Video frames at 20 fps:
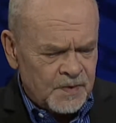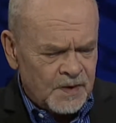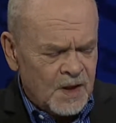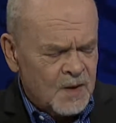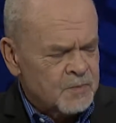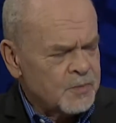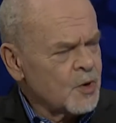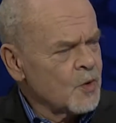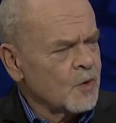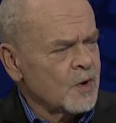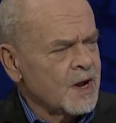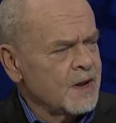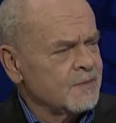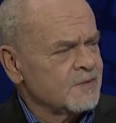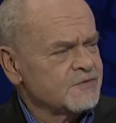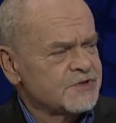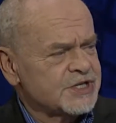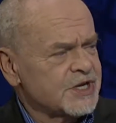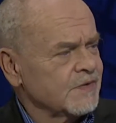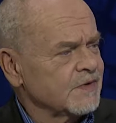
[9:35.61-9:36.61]
a
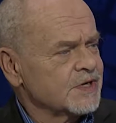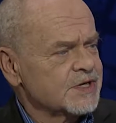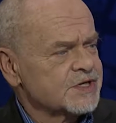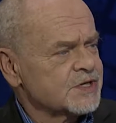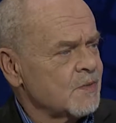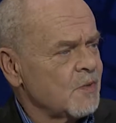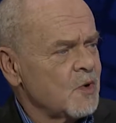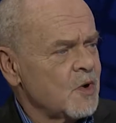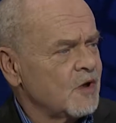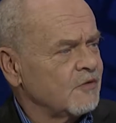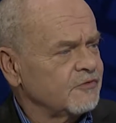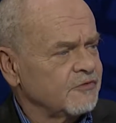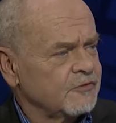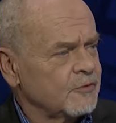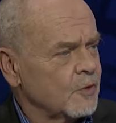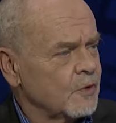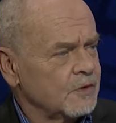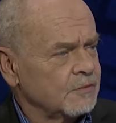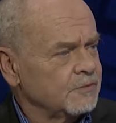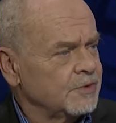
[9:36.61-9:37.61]
program of selling some off
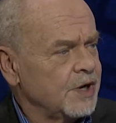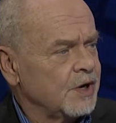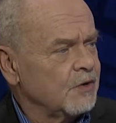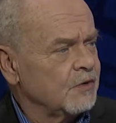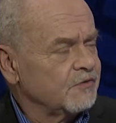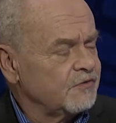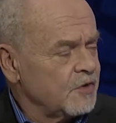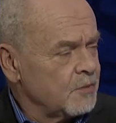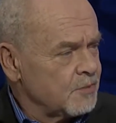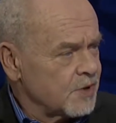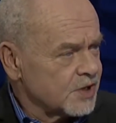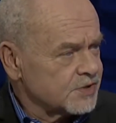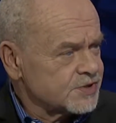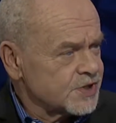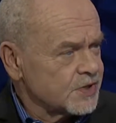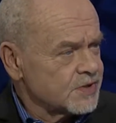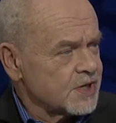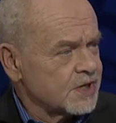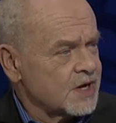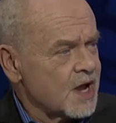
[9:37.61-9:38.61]
for you know right. a few
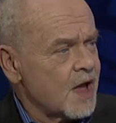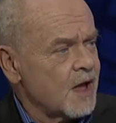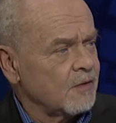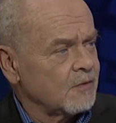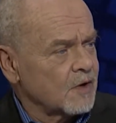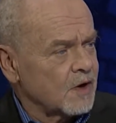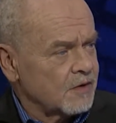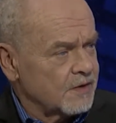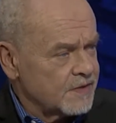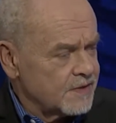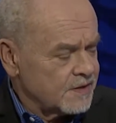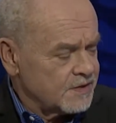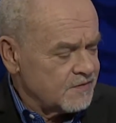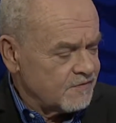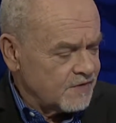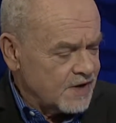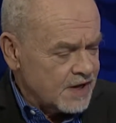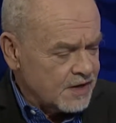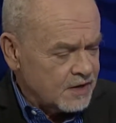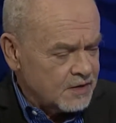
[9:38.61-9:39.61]
bucks on the dollar, and then you've
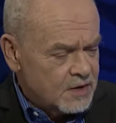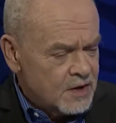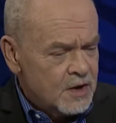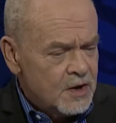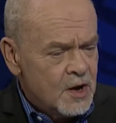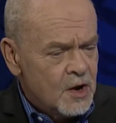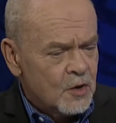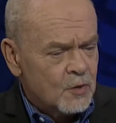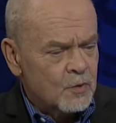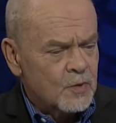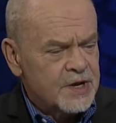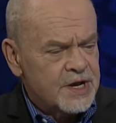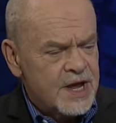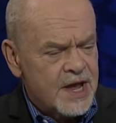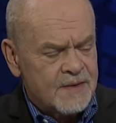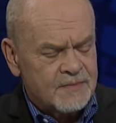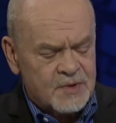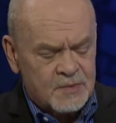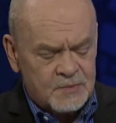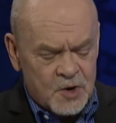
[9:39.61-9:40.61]
right. got to
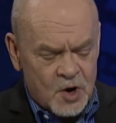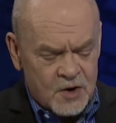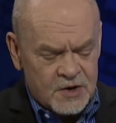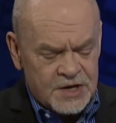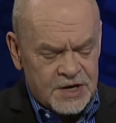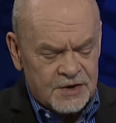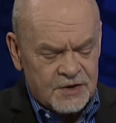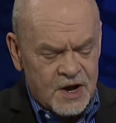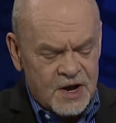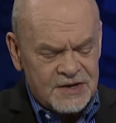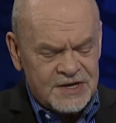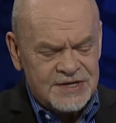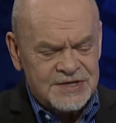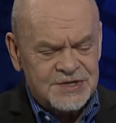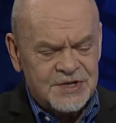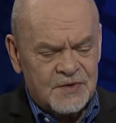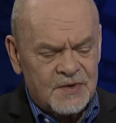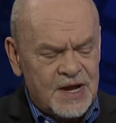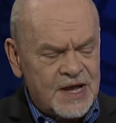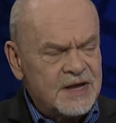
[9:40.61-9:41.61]
rehab them. Are,
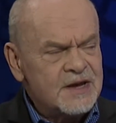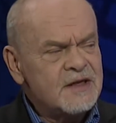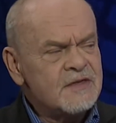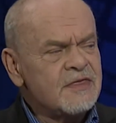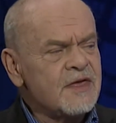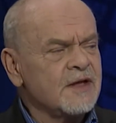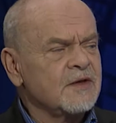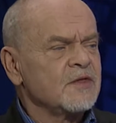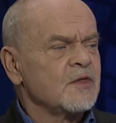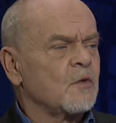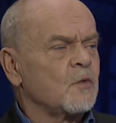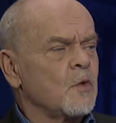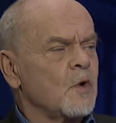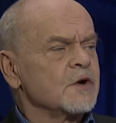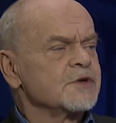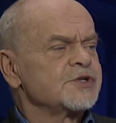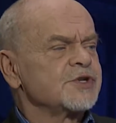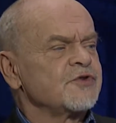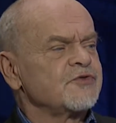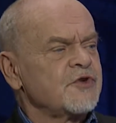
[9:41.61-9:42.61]
is there anything in the
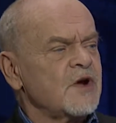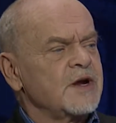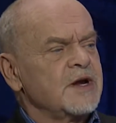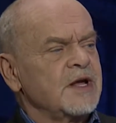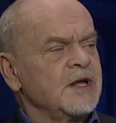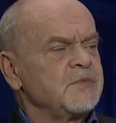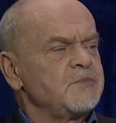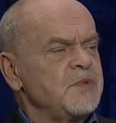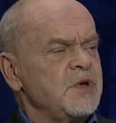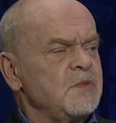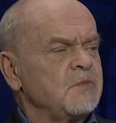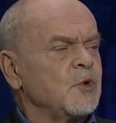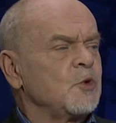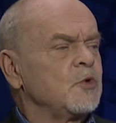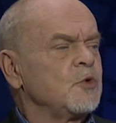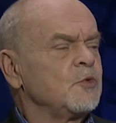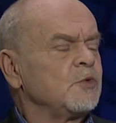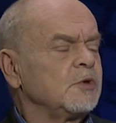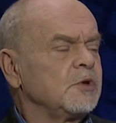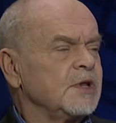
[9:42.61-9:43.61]
works to try to get people
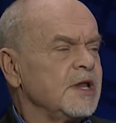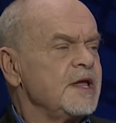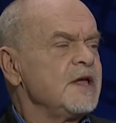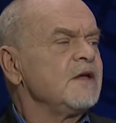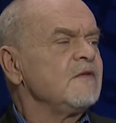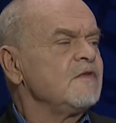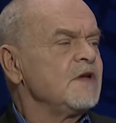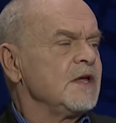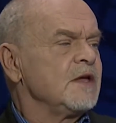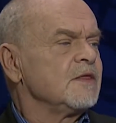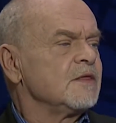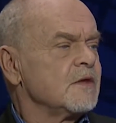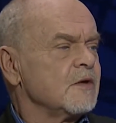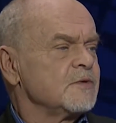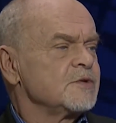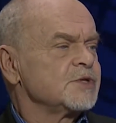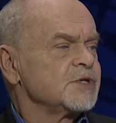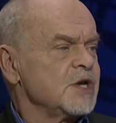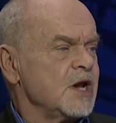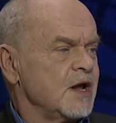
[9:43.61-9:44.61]
who live in
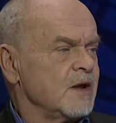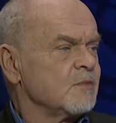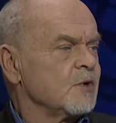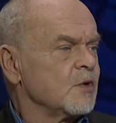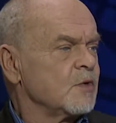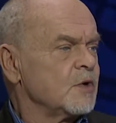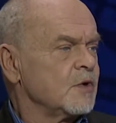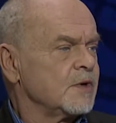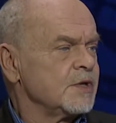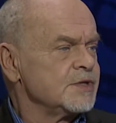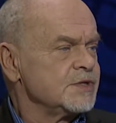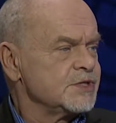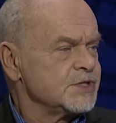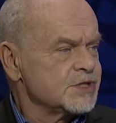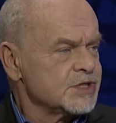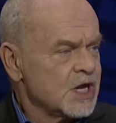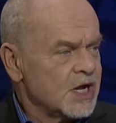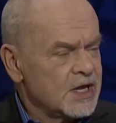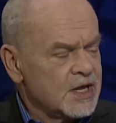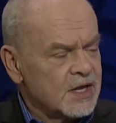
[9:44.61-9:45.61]
those
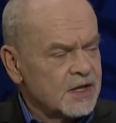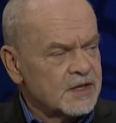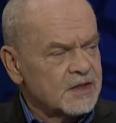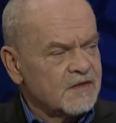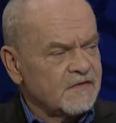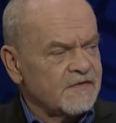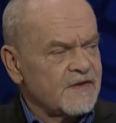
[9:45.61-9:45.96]
neighborhoods the